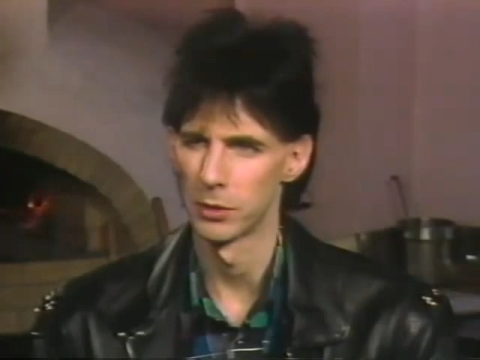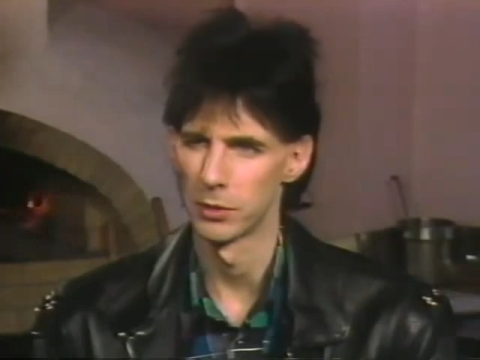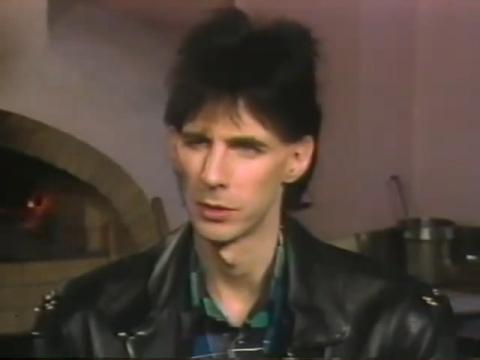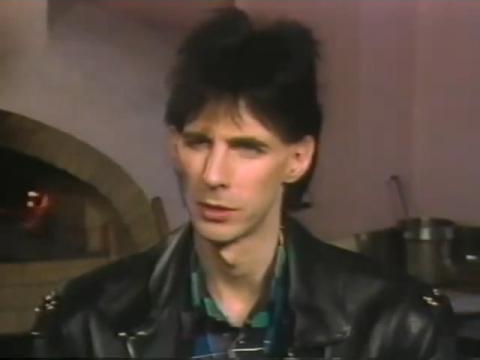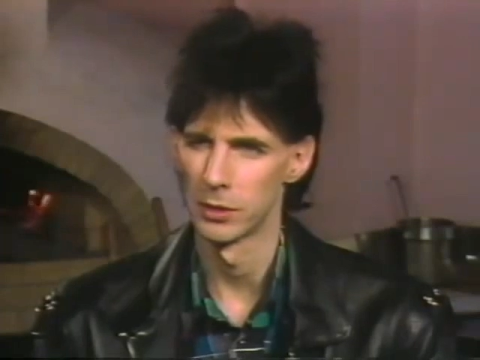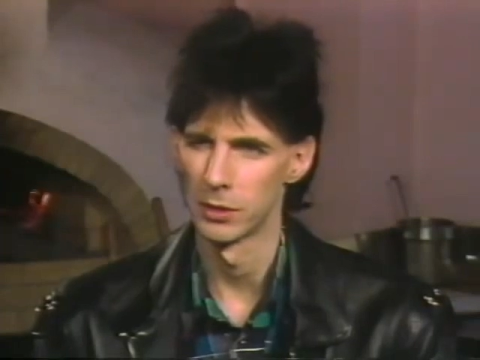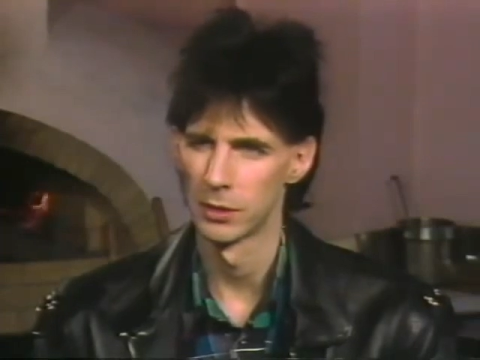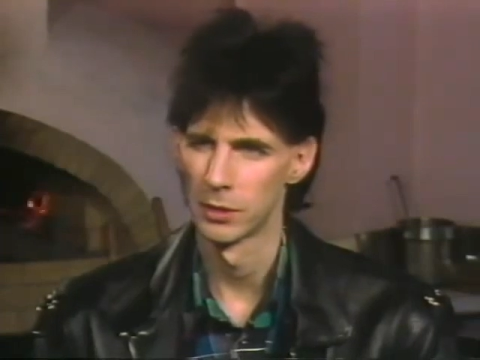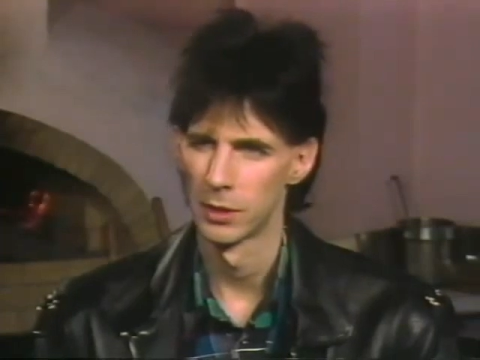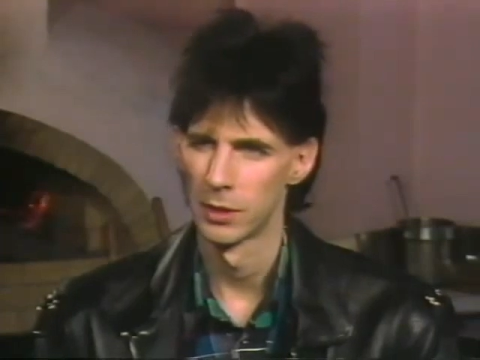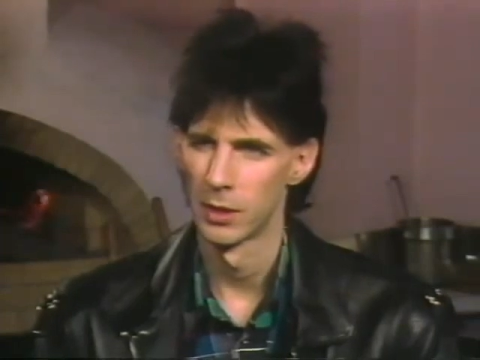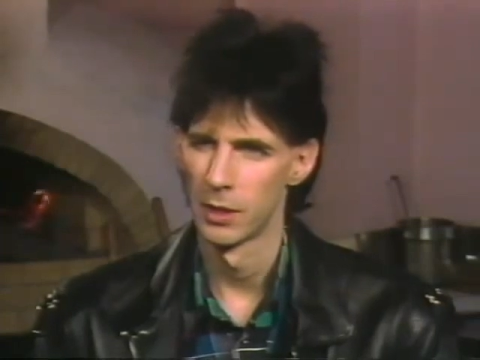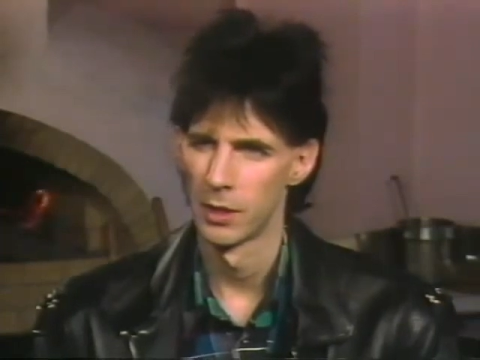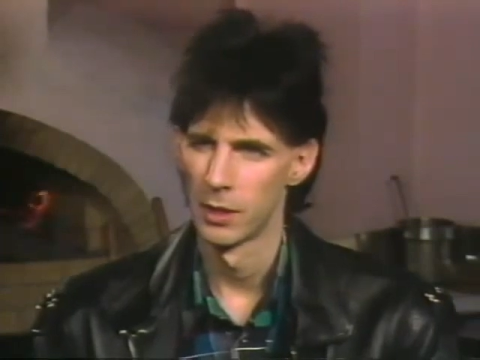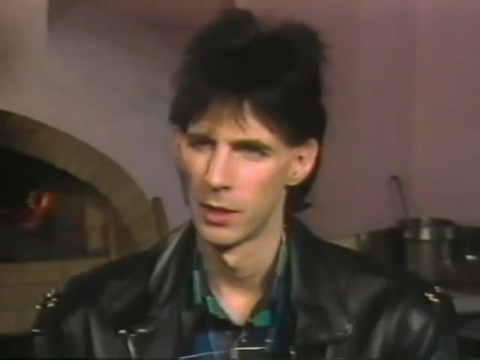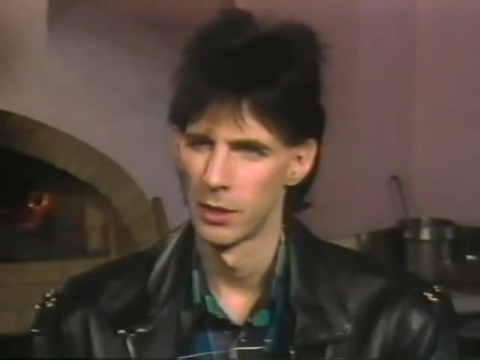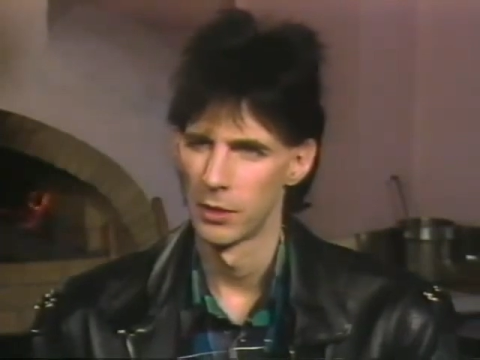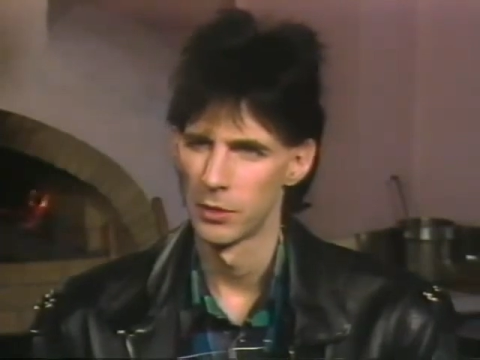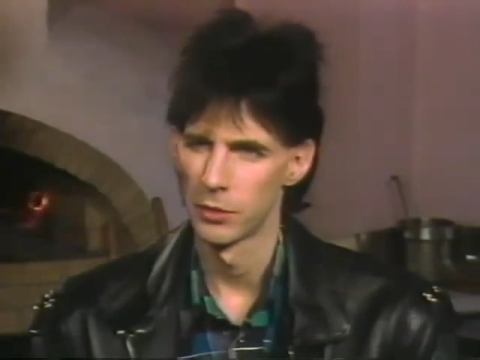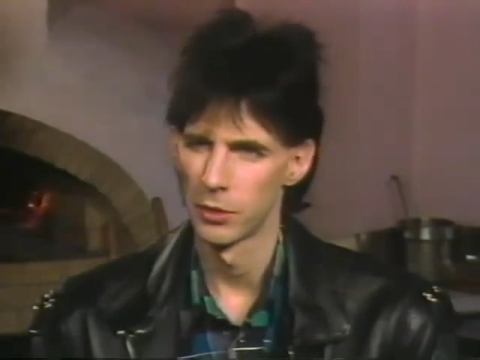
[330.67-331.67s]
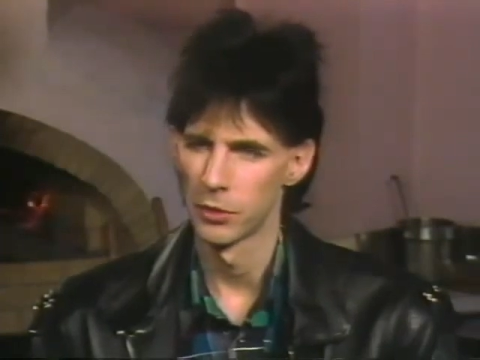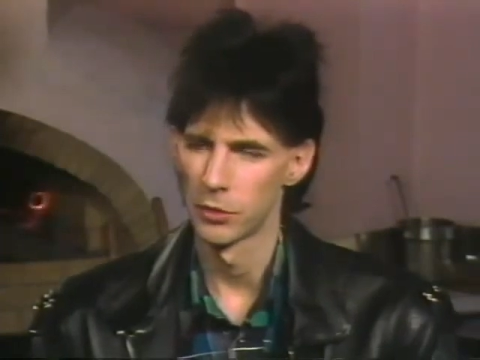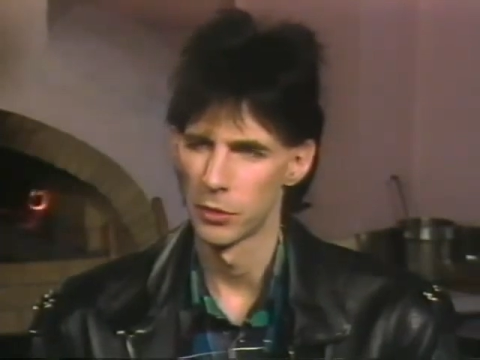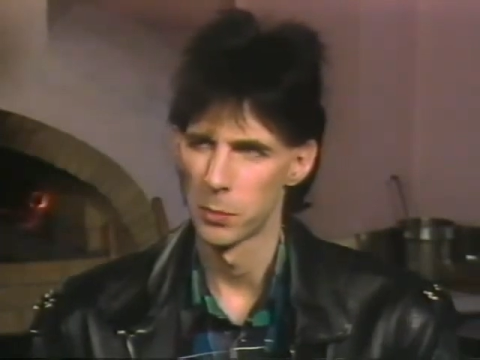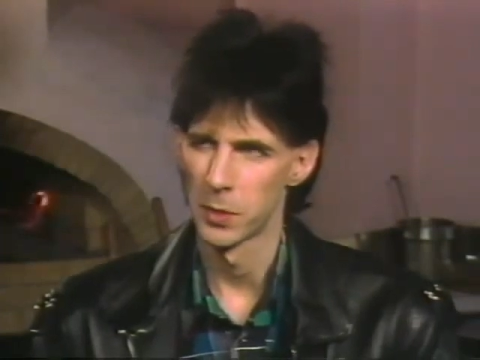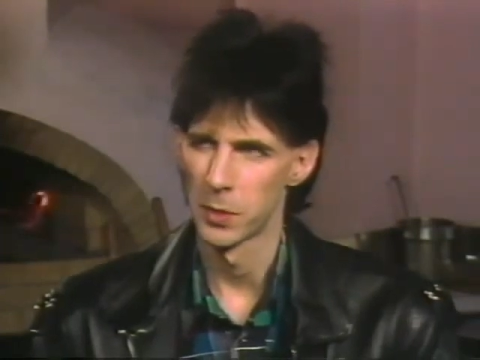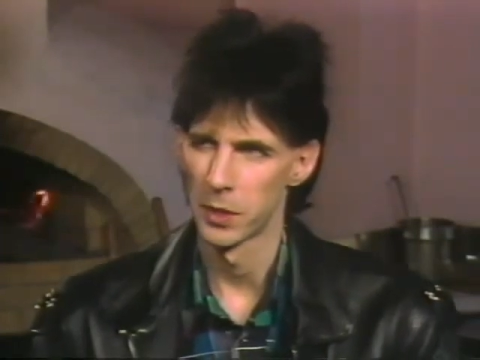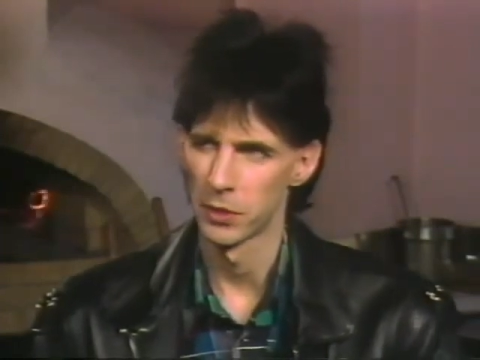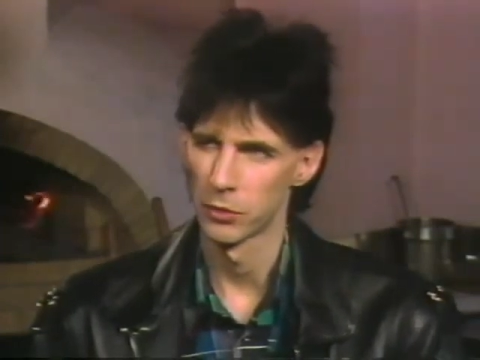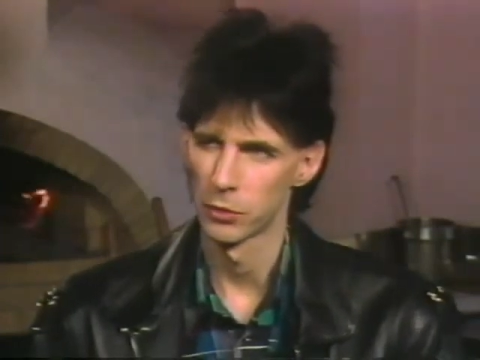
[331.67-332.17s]
one, just
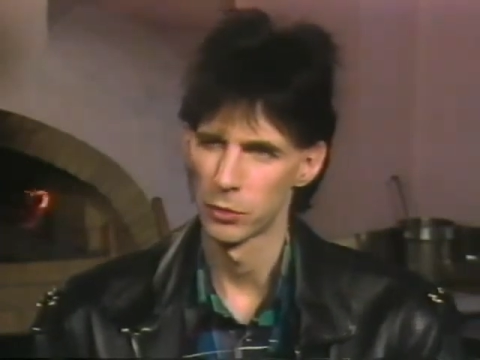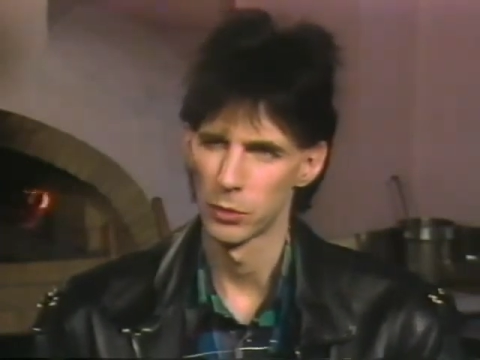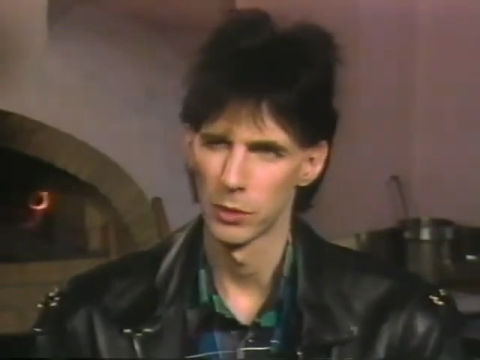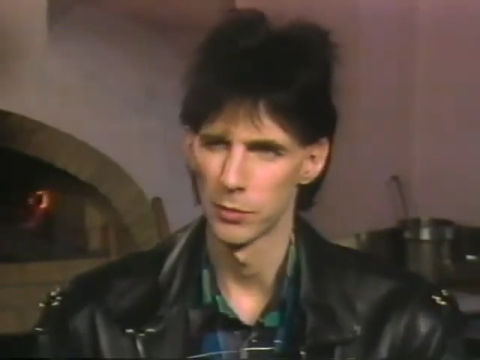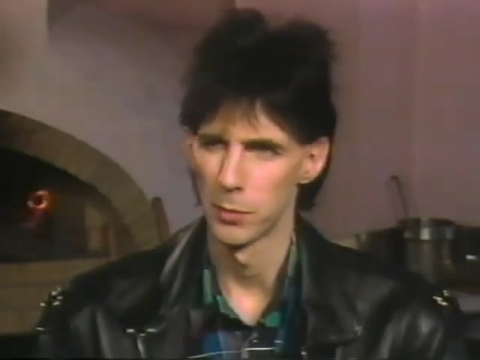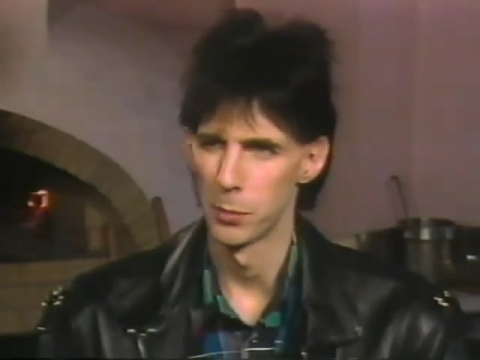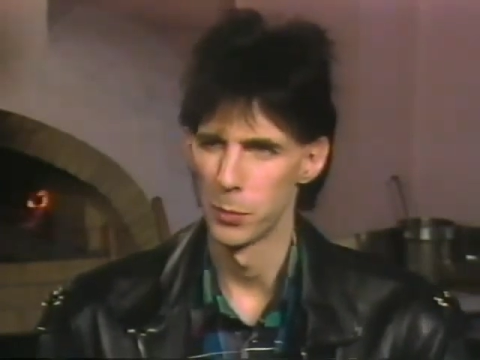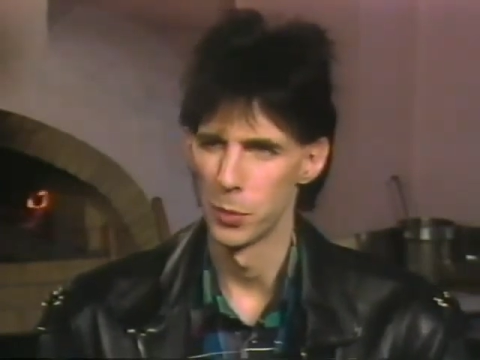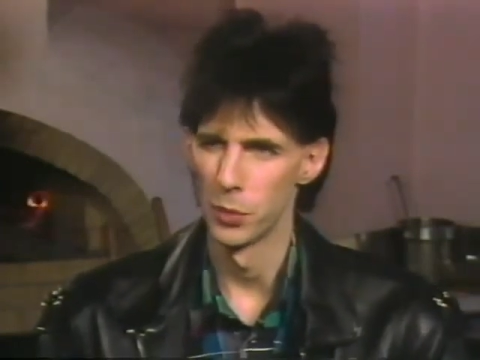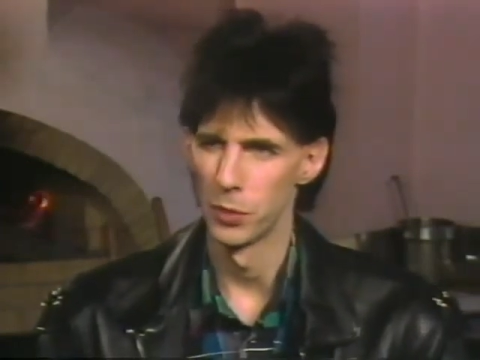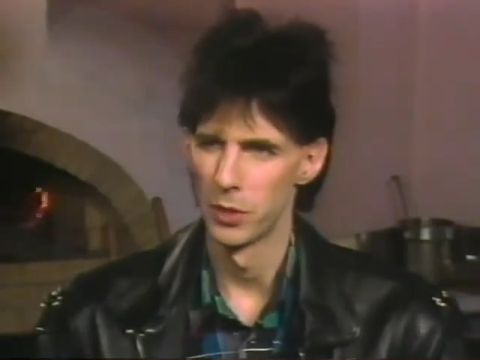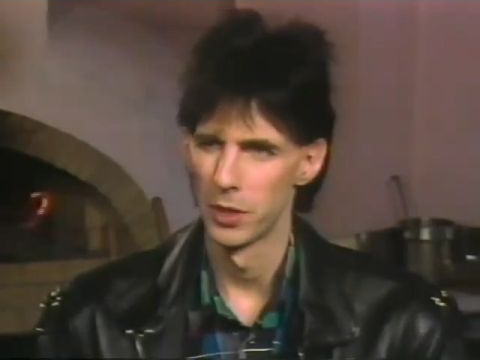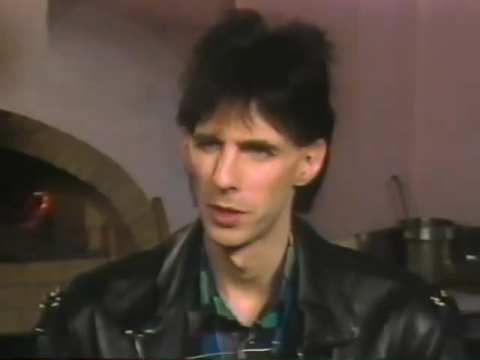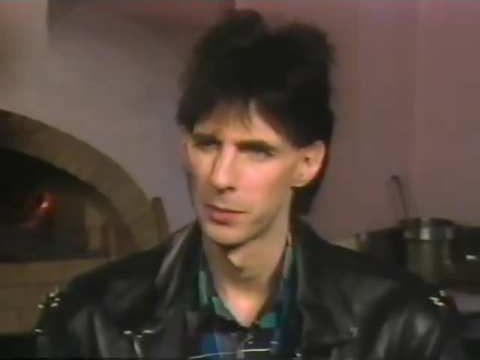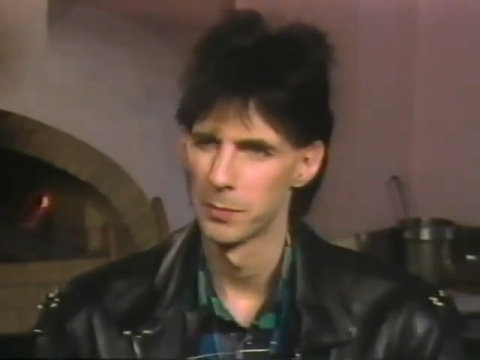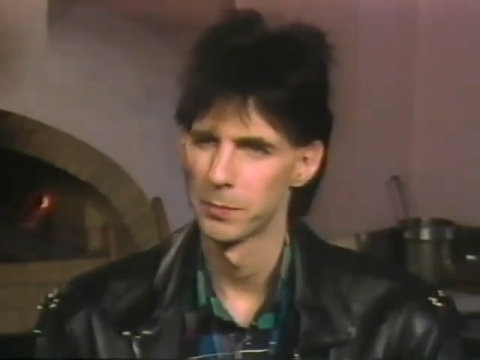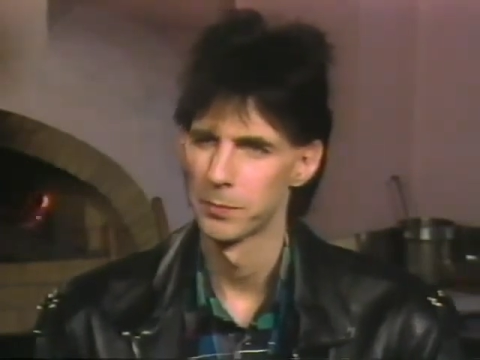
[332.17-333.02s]
depicts sort of a mood.